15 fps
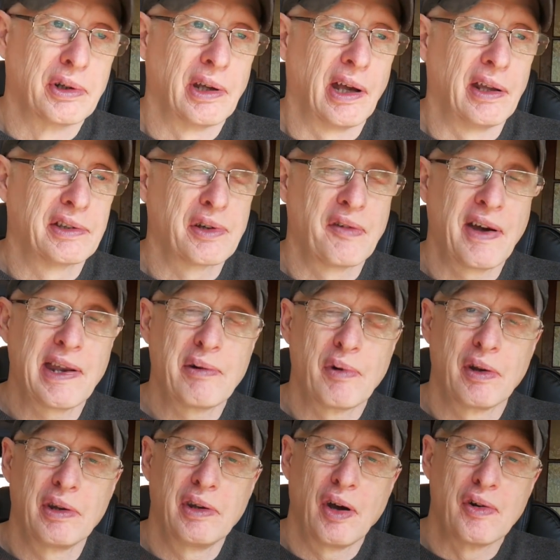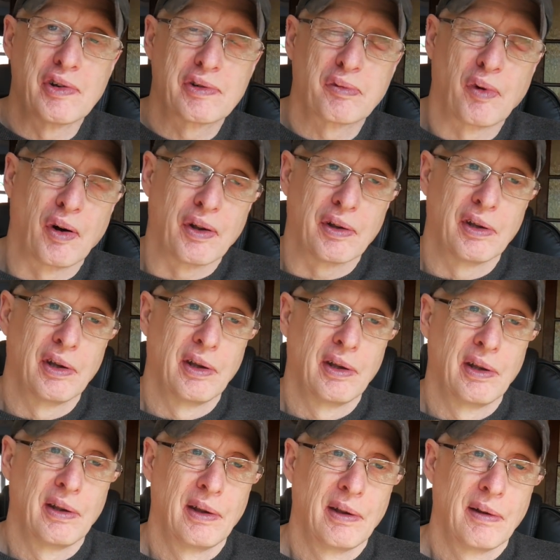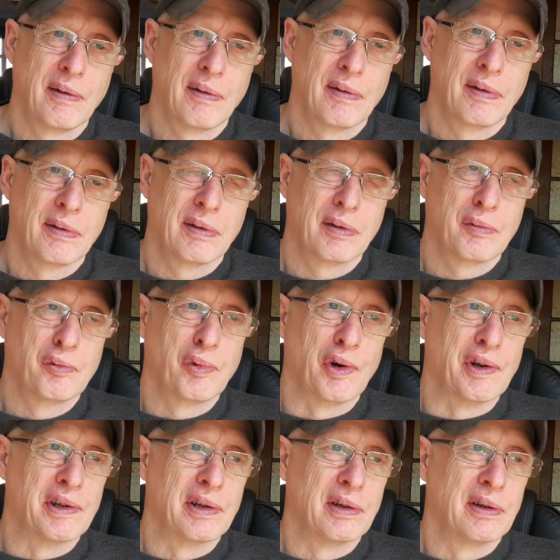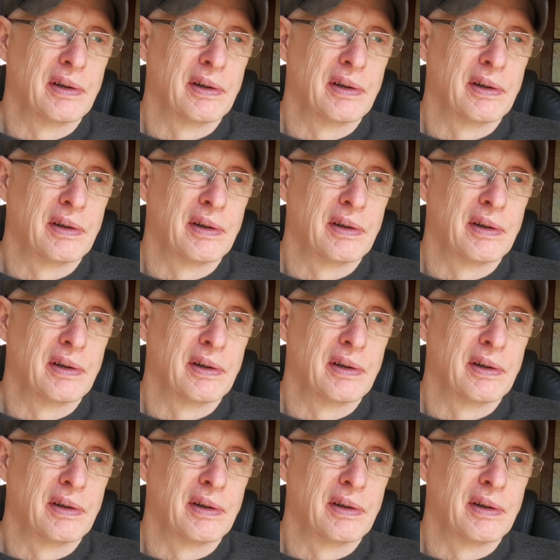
and so if anyone knows what wood